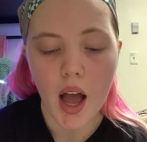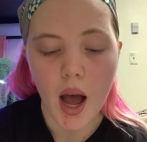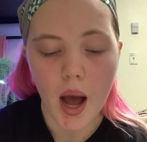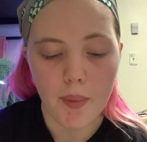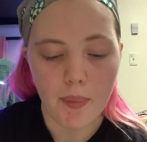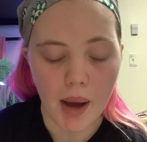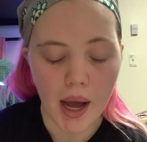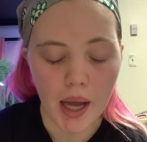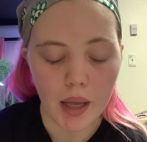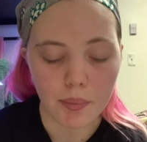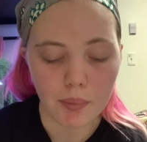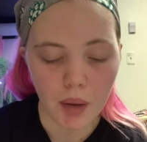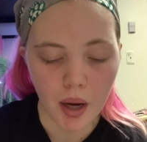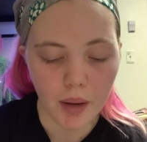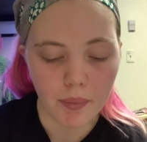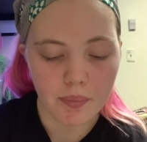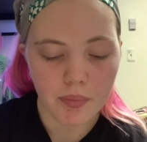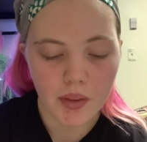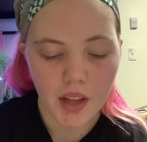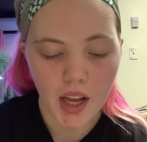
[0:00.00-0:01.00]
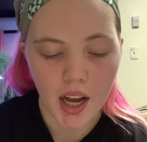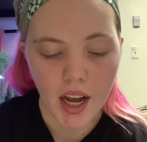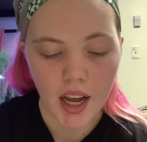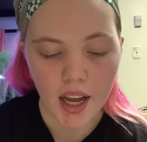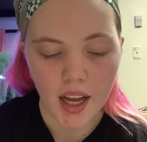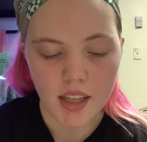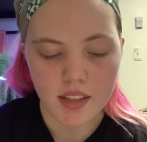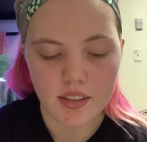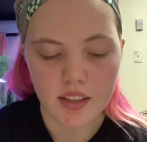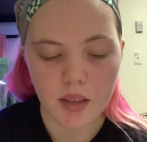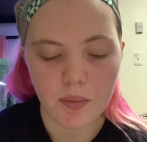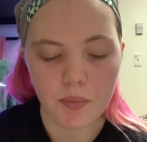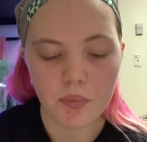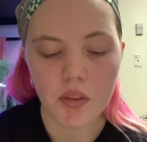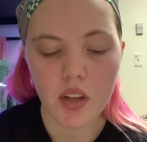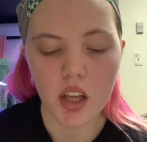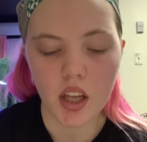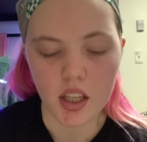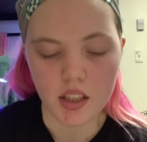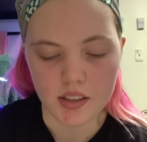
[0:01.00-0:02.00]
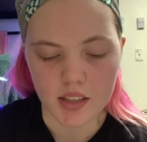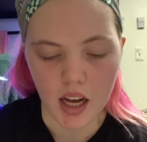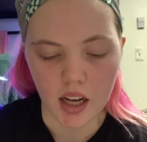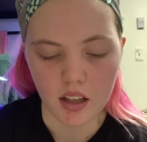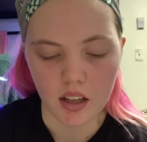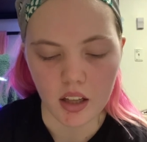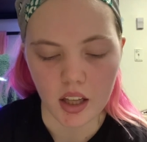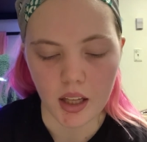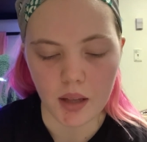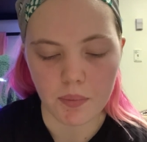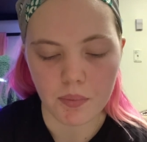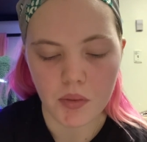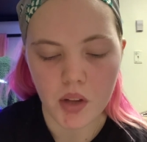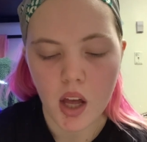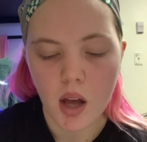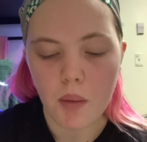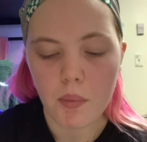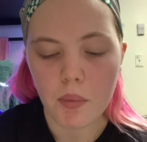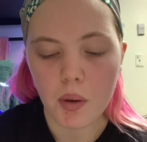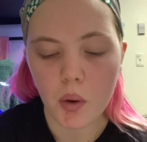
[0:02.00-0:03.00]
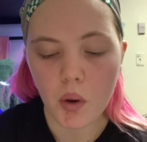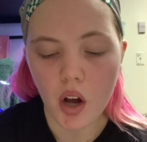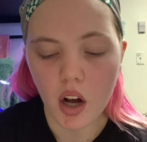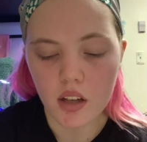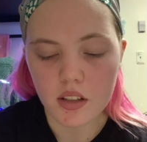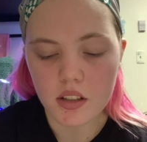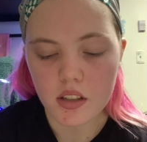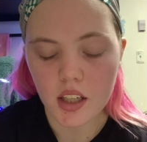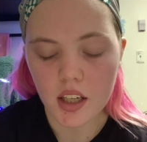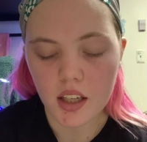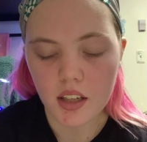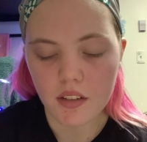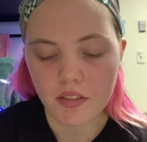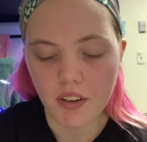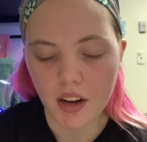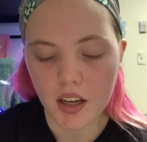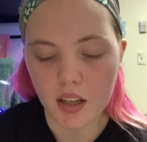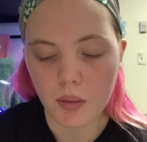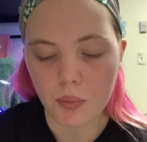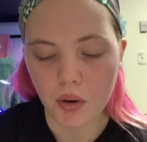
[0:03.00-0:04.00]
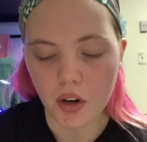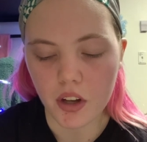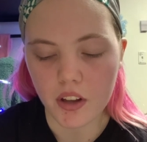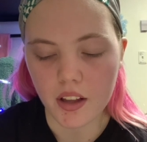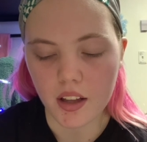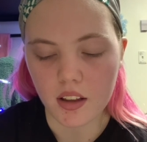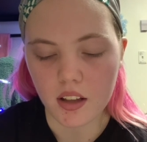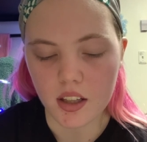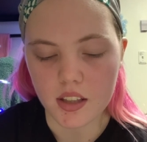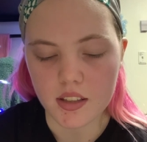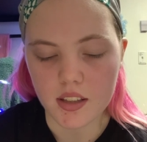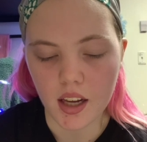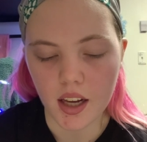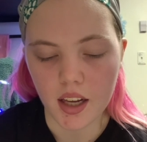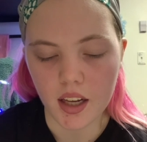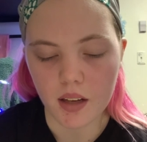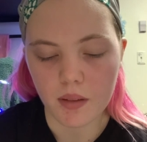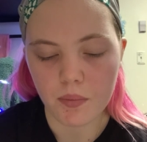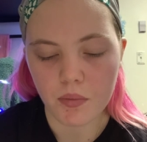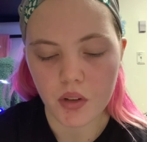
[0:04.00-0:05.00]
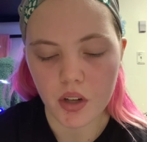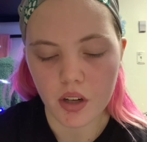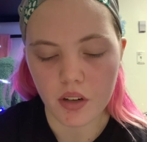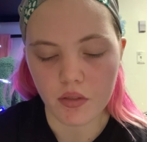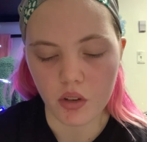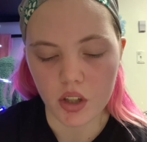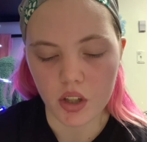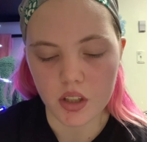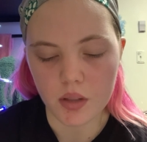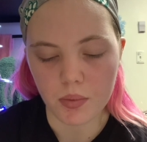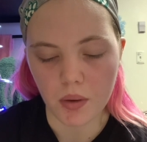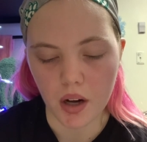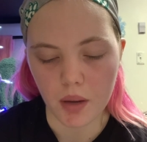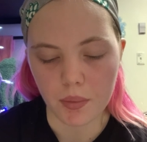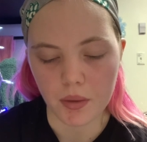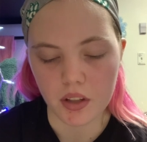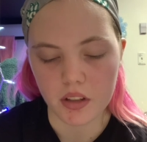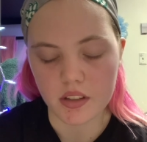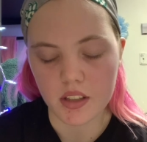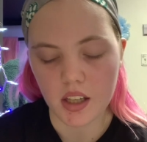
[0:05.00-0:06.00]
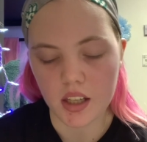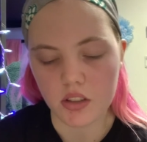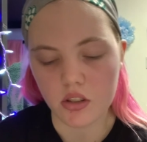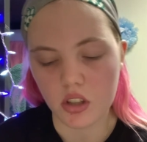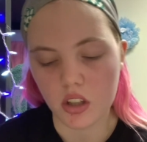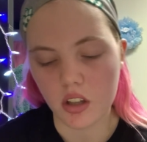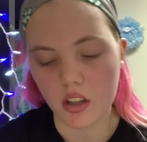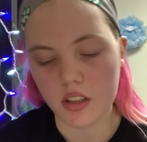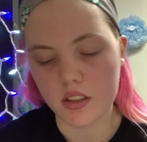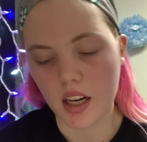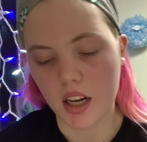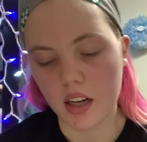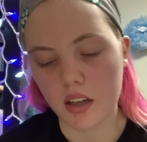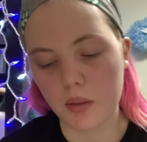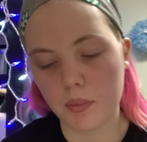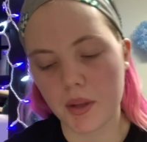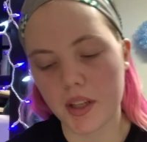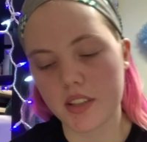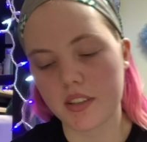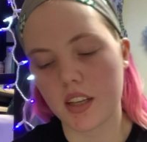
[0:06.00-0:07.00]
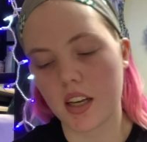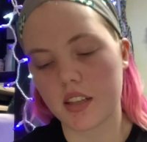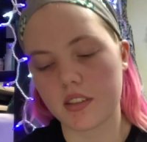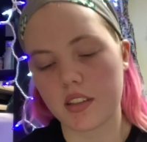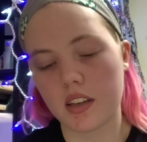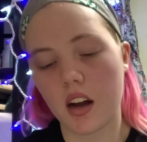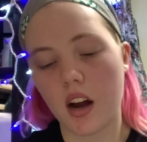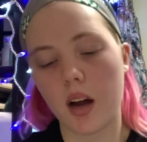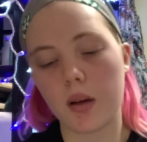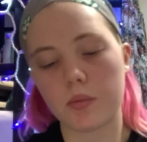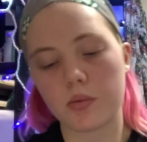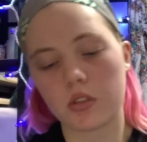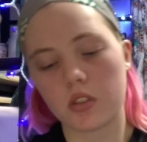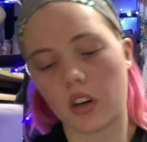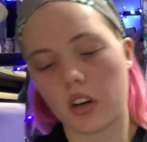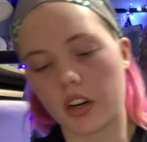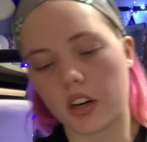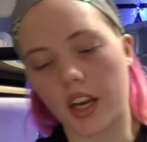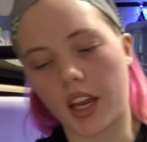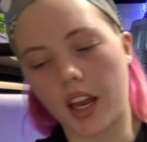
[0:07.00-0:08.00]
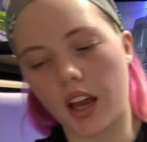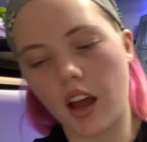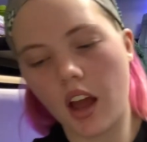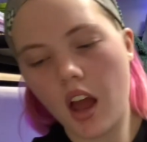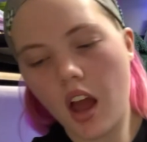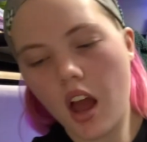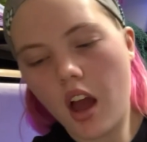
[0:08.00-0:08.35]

A bad mom? I ask. Exactly. But we also need to find a boy that looks like... Her voice wobbles, and she looks down at me and says, I'm sorry.